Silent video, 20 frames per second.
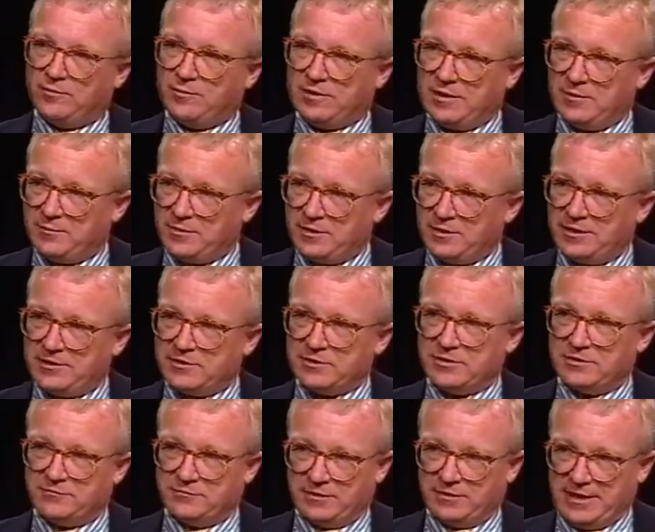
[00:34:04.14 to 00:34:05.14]
and
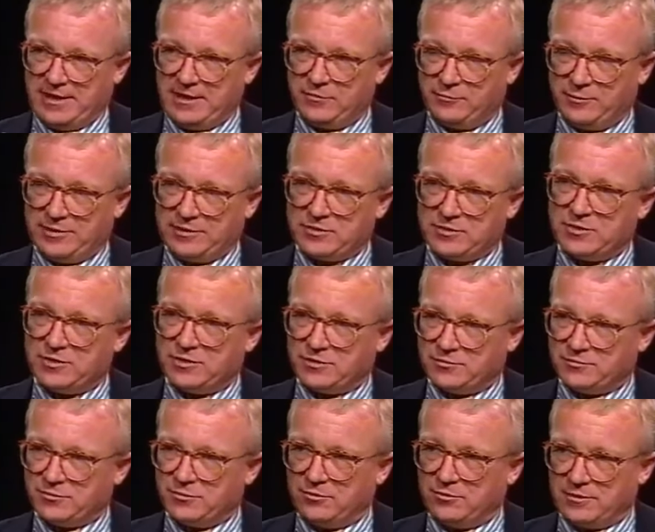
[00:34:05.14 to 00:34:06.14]
manipulation of language to
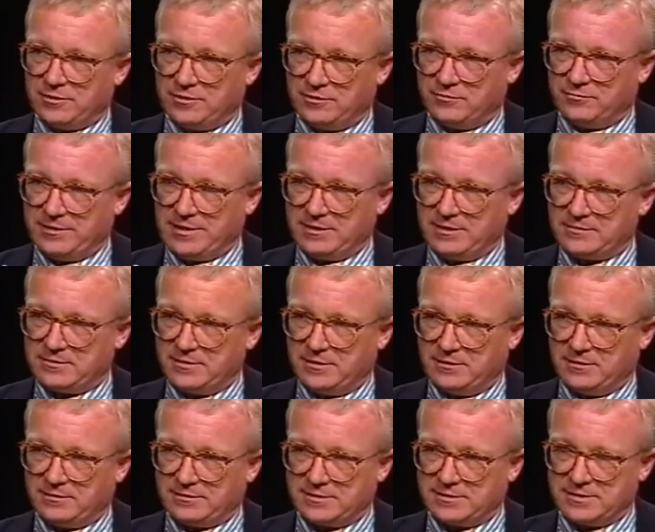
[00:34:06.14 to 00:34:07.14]
control and direct
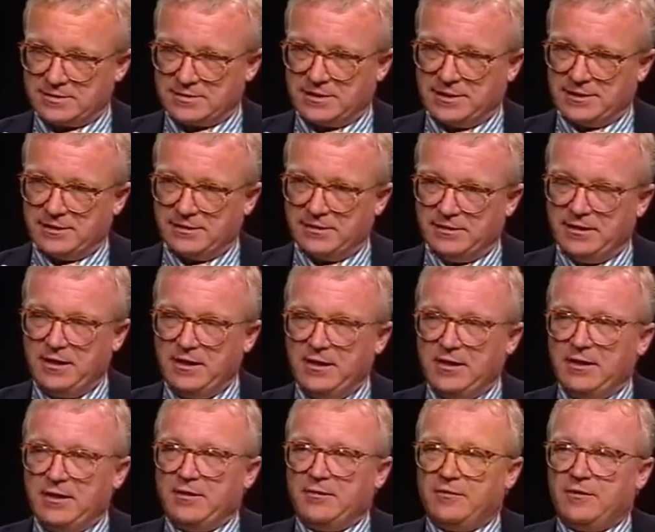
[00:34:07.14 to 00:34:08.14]
society.
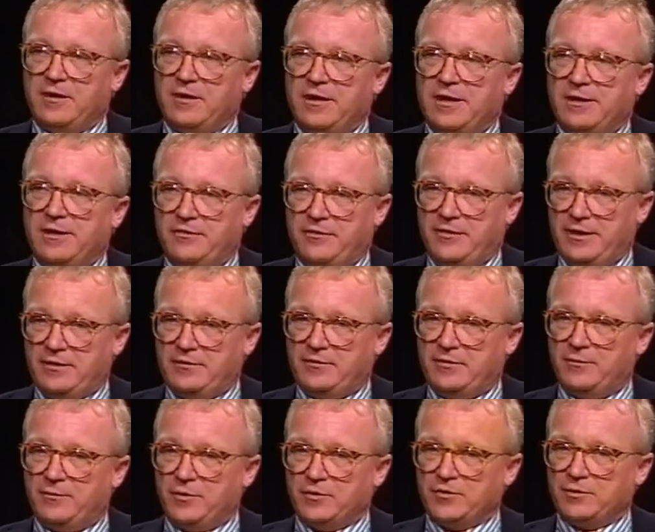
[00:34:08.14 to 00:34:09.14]
I think
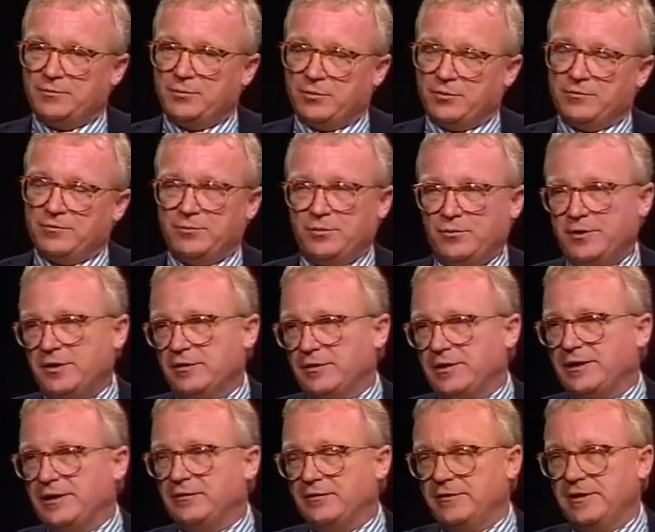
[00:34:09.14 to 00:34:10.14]
the most important point in
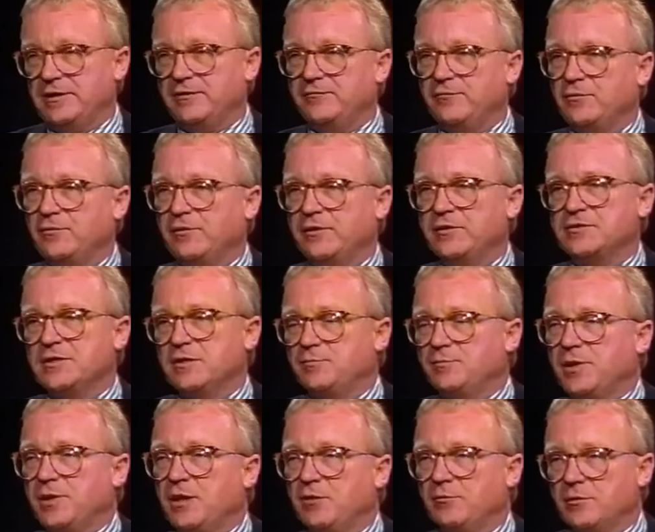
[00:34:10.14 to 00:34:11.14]
1984 is
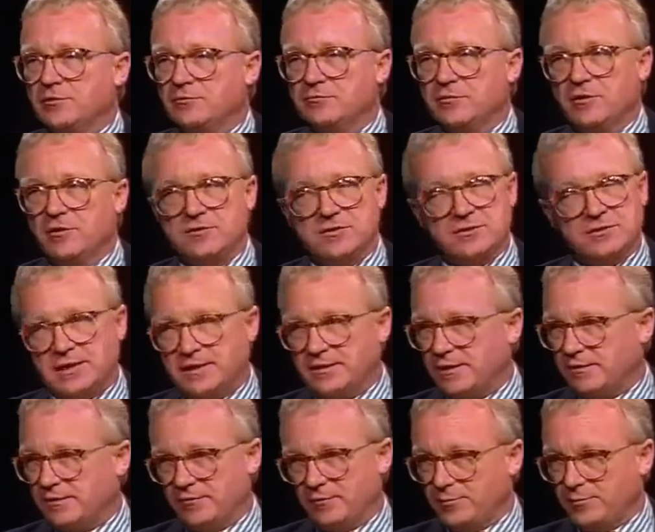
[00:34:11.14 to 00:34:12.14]
that power grows not
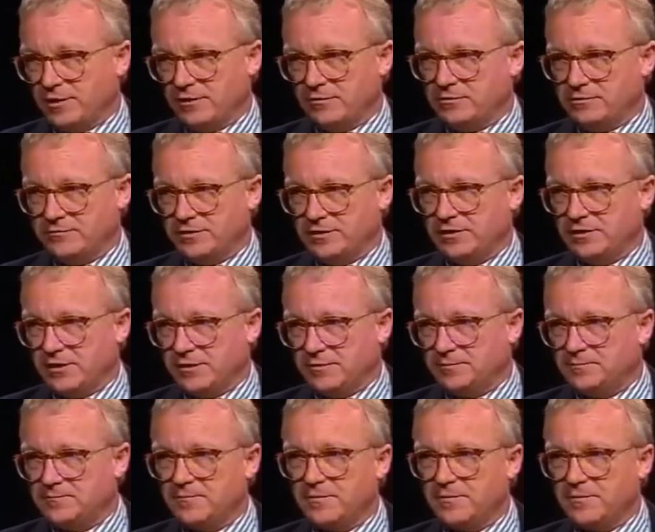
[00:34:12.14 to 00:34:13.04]
out of the barrel of a gun.